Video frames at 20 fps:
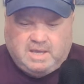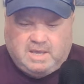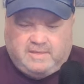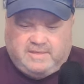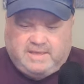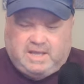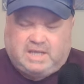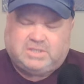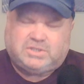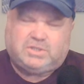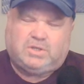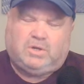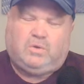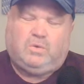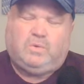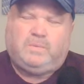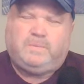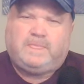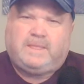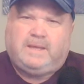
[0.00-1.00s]
They
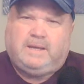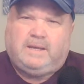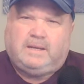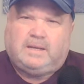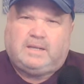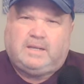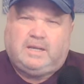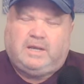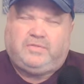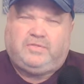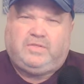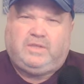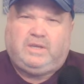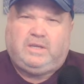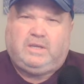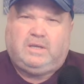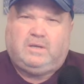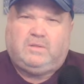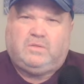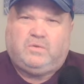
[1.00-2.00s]
also uh, cut
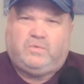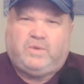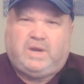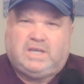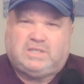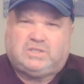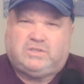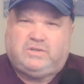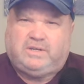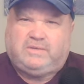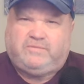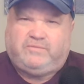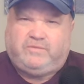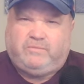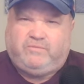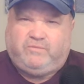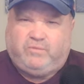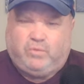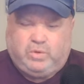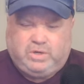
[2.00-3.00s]
the, the roster
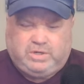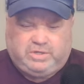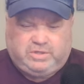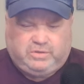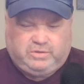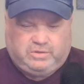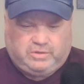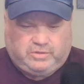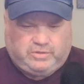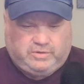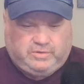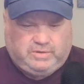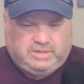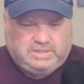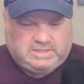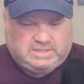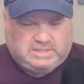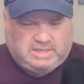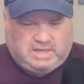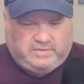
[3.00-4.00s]
from 42 to
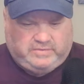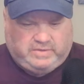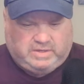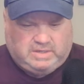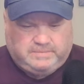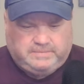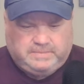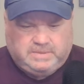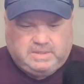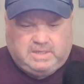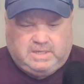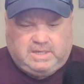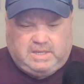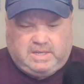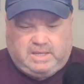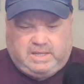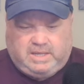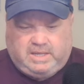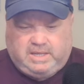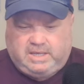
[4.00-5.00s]
37,
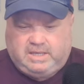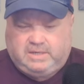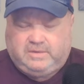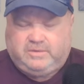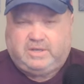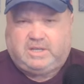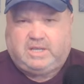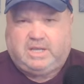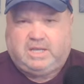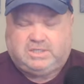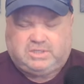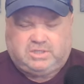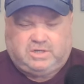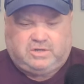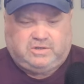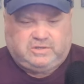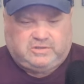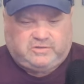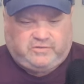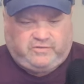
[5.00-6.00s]
and the cuts
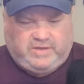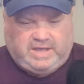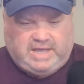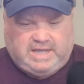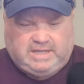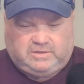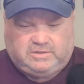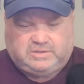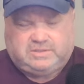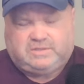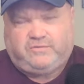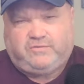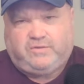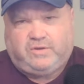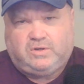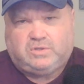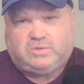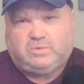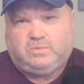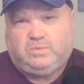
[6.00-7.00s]
are as follows. The
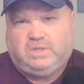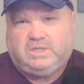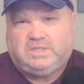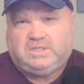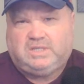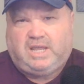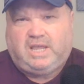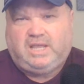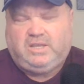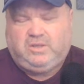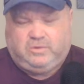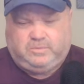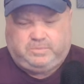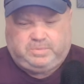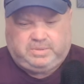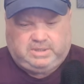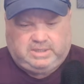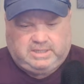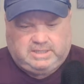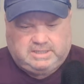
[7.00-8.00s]
first one is Daniel
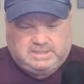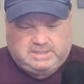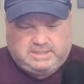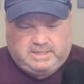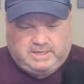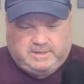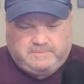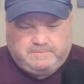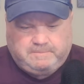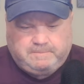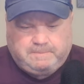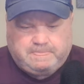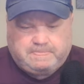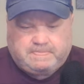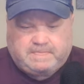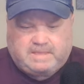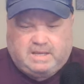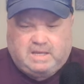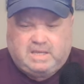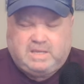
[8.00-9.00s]
Palencia.
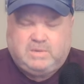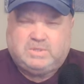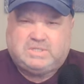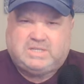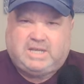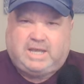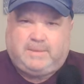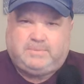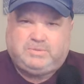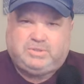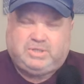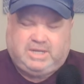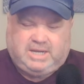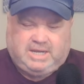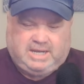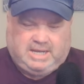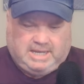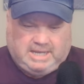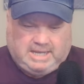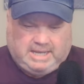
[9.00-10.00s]
Uh, he was optioned
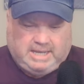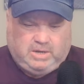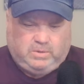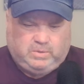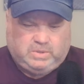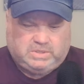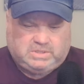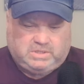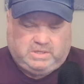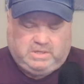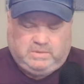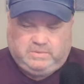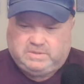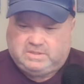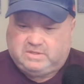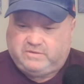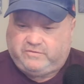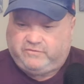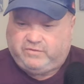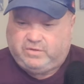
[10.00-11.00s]
to Iowa, so he
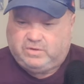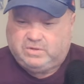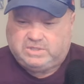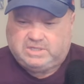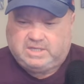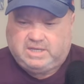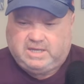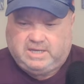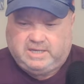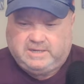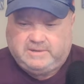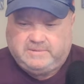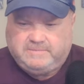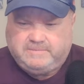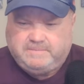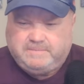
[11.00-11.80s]
was the first cut.